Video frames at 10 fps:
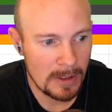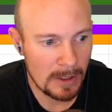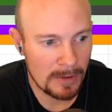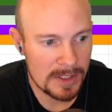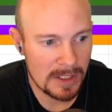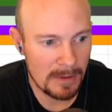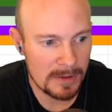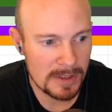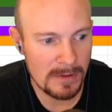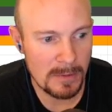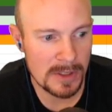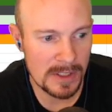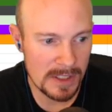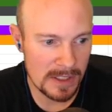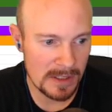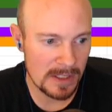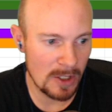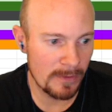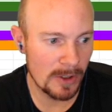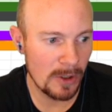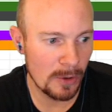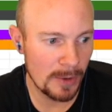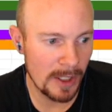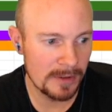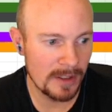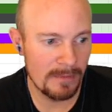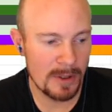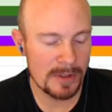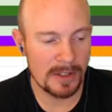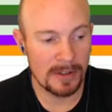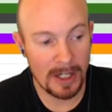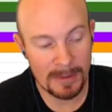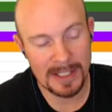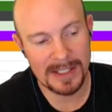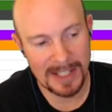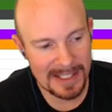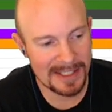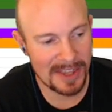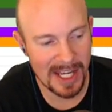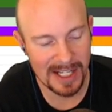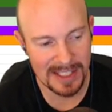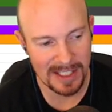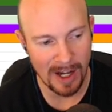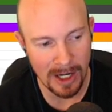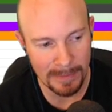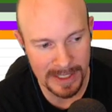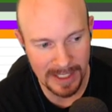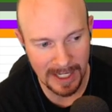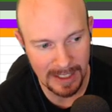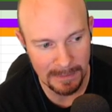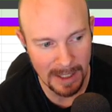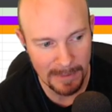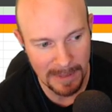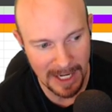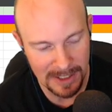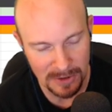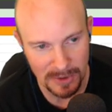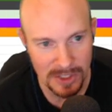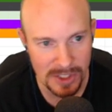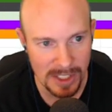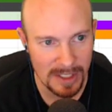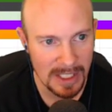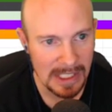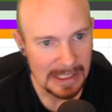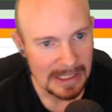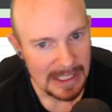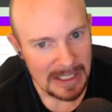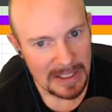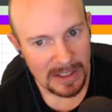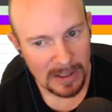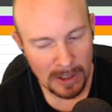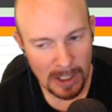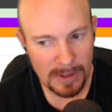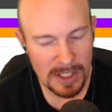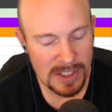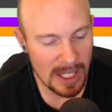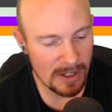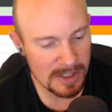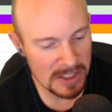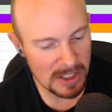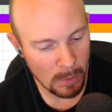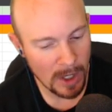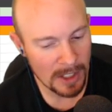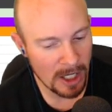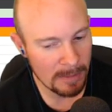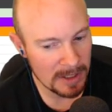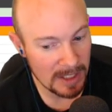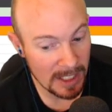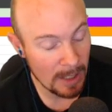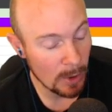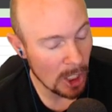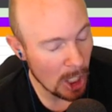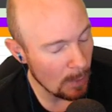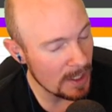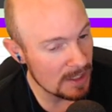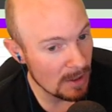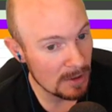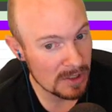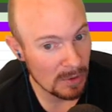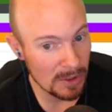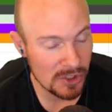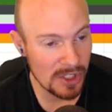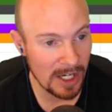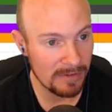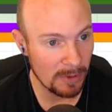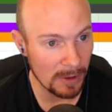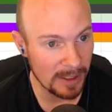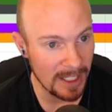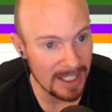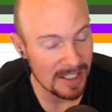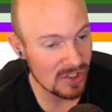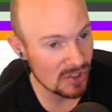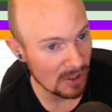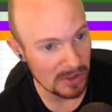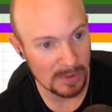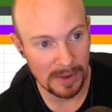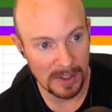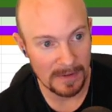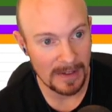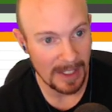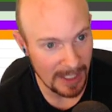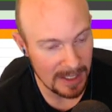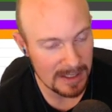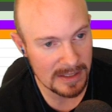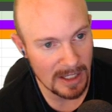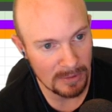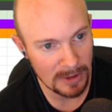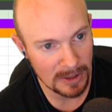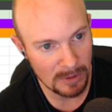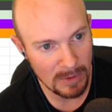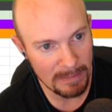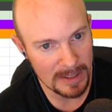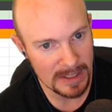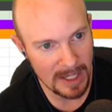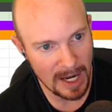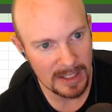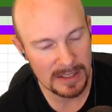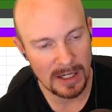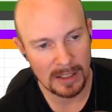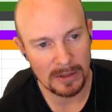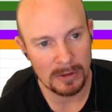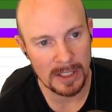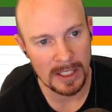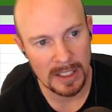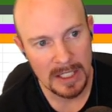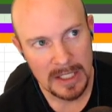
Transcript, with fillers: Long range scavengers give you the most consistency over a whole run of most other augments. That's the thing. It's the augments that I keep coming back to, Nietzsche. Long range scanners is the one augment that I will always go to store to check for, and it starts with it. And it's got really good weapons, and it's got cloaking.